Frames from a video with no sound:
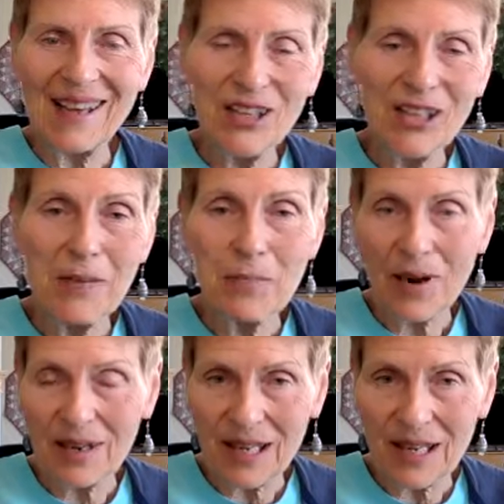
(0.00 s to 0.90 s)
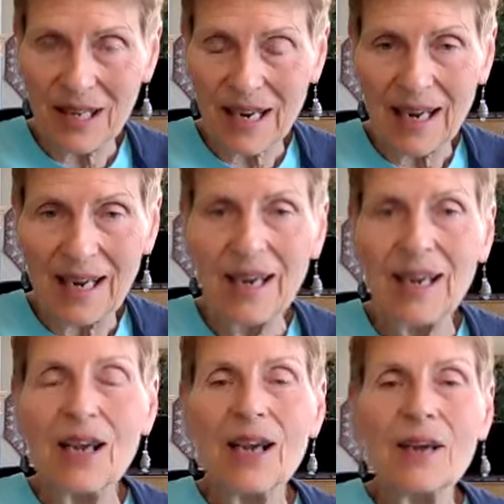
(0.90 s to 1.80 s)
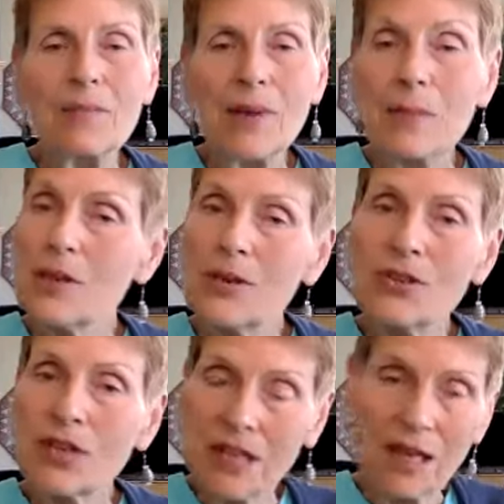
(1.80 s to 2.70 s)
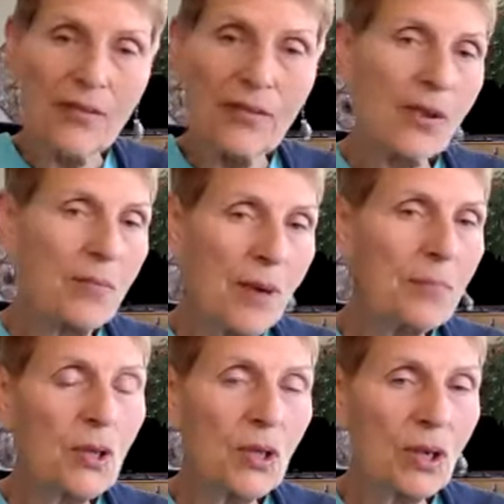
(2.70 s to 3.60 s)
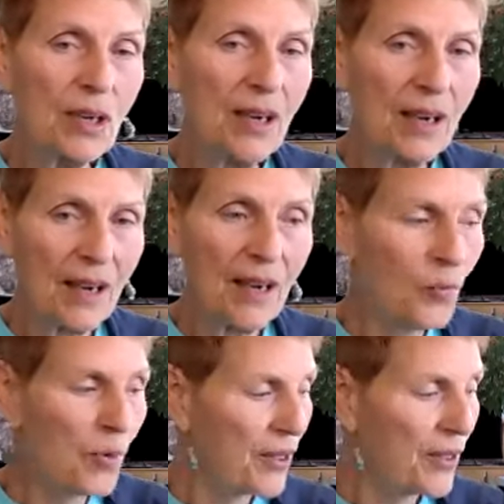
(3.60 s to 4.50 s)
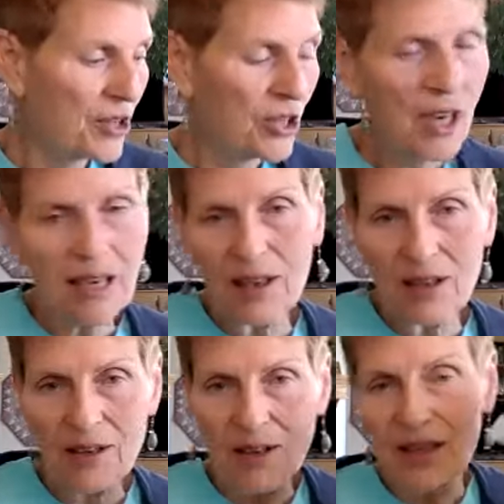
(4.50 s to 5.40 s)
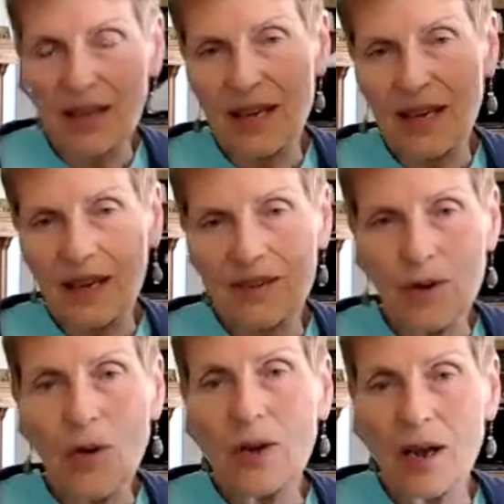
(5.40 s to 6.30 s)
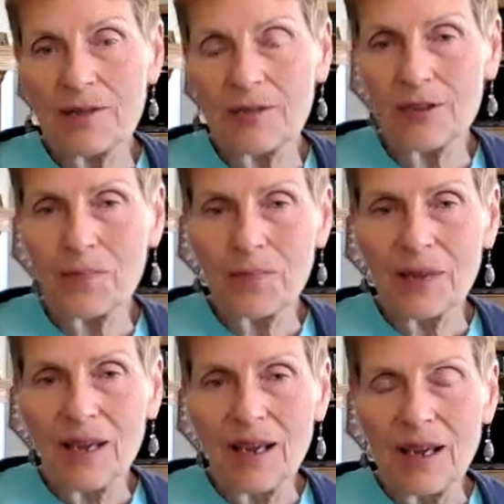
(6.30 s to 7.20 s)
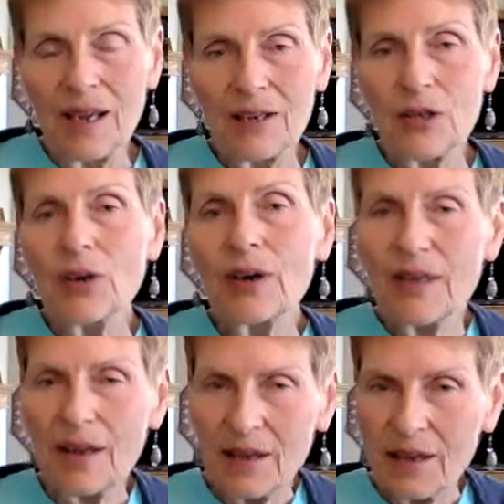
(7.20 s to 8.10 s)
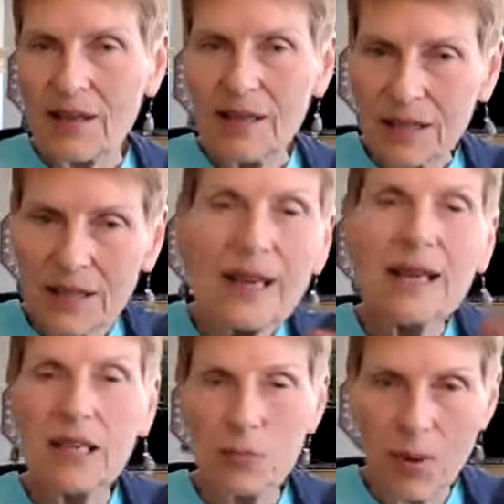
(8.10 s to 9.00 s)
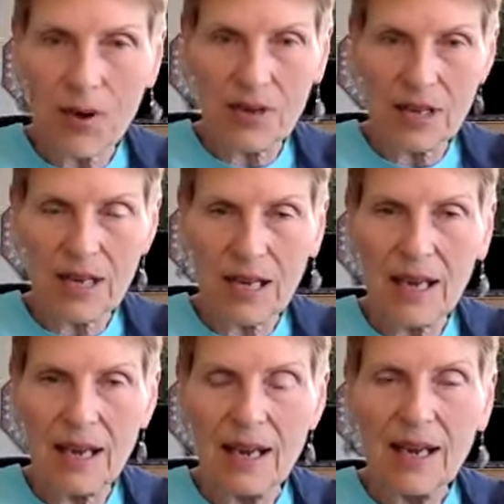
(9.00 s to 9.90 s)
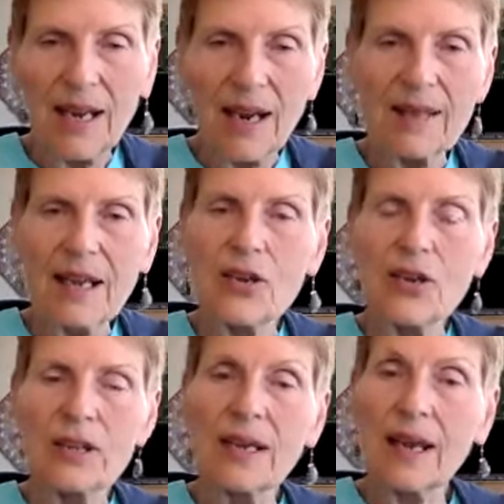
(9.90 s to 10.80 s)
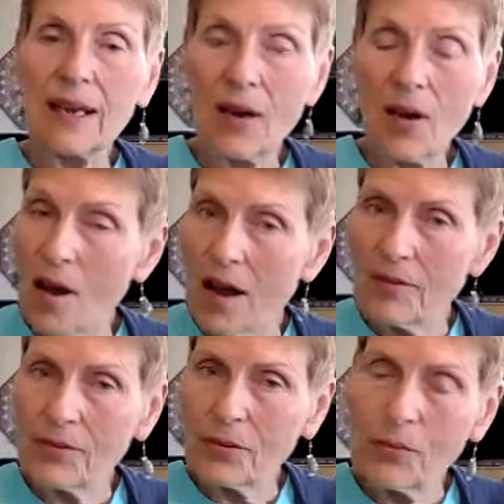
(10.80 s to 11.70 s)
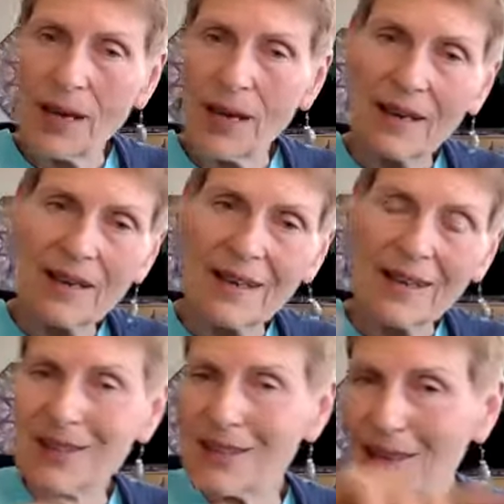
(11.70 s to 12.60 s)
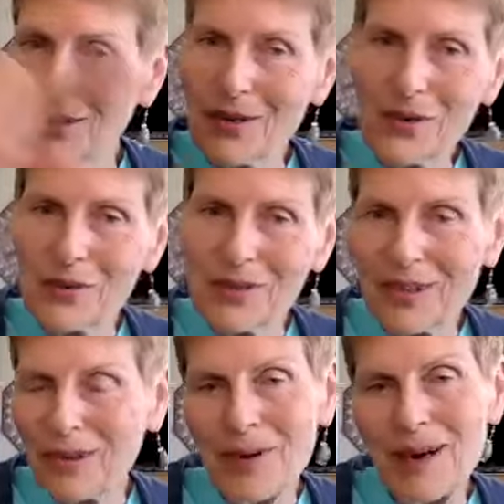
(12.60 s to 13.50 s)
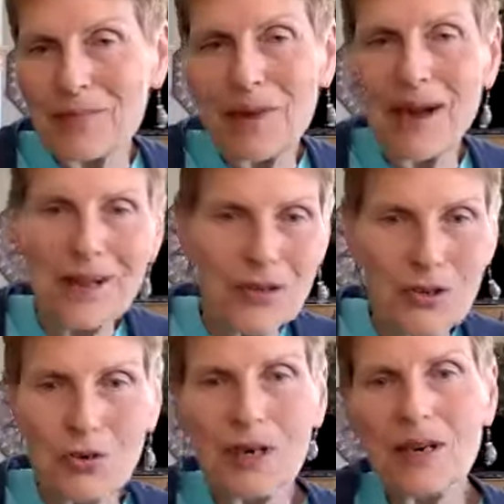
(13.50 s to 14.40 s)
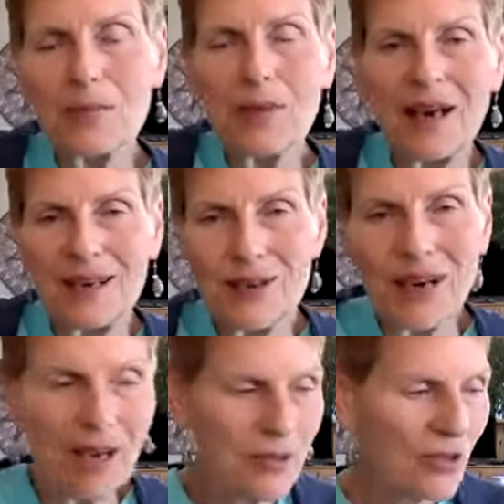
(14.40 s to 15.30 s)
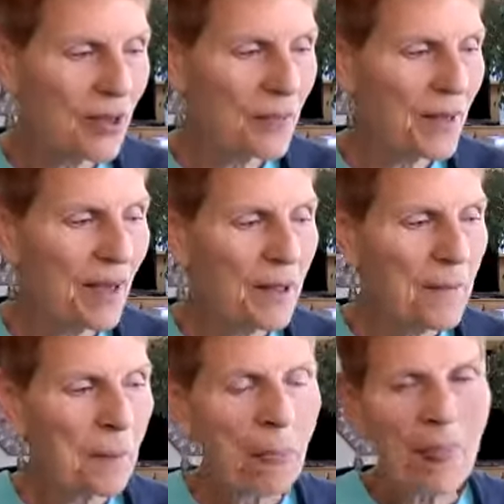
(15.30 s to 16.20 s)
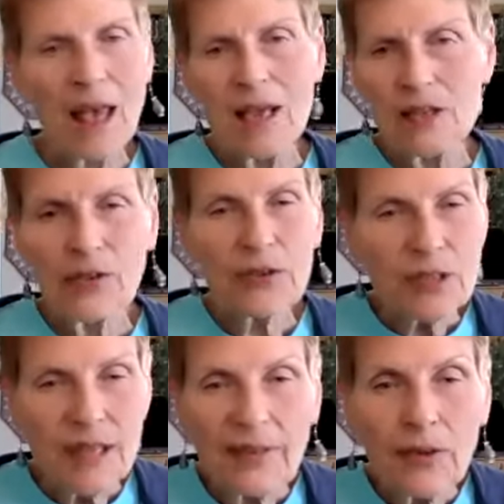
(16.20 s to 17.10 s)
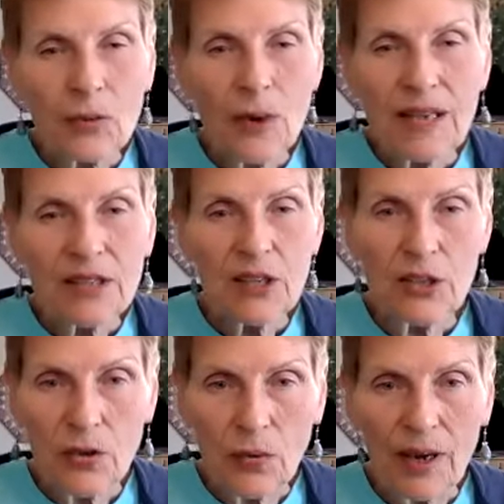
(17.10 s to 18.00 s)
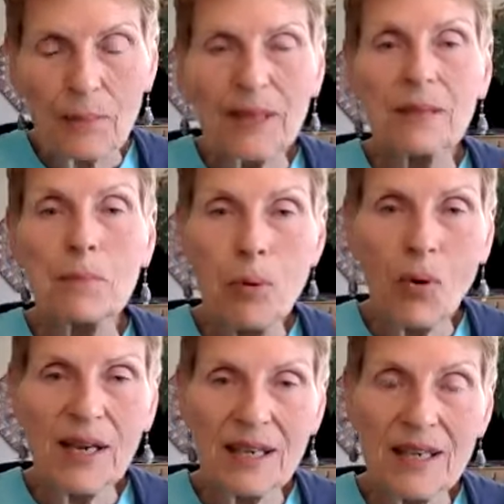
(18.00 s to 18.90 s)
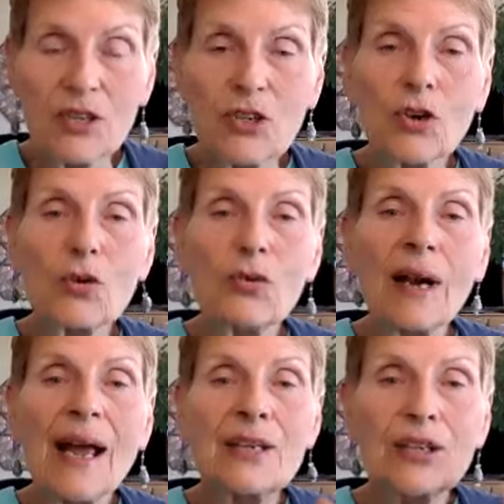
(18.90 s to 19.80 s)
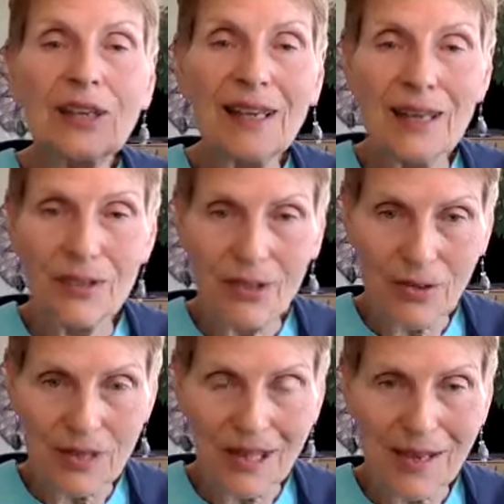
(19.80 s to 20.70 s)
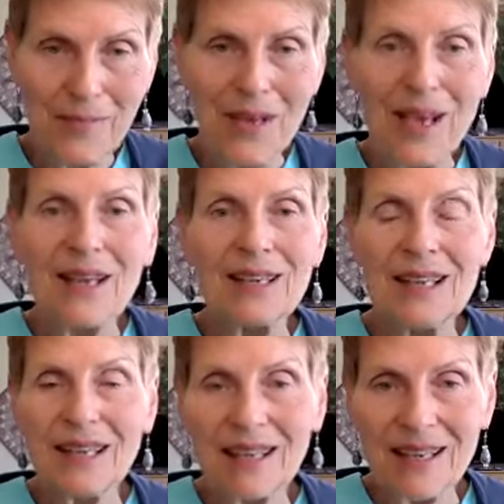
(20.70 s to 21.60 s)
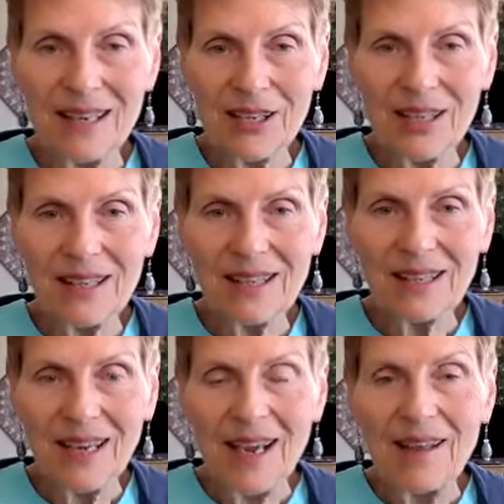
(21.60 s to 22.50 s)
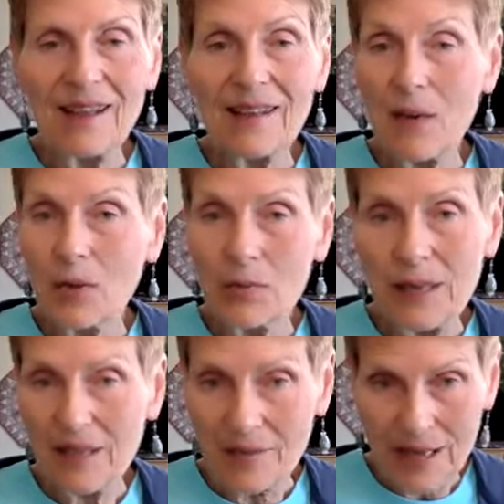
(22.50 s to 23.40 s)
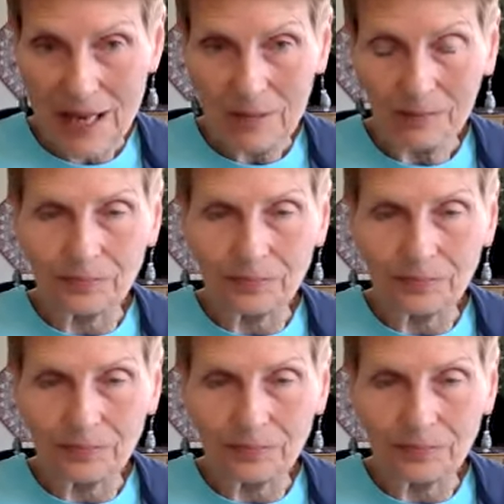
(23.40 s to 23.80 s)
then shade part of the day, maybe you just cover them up with the row cover during the sunniest part of the day. And then you can take it off when the sun goes around behind the tree or behind your house or something. So there's different ways to do it, but the point is you're gradually introducing them to the conditions that they will be living in.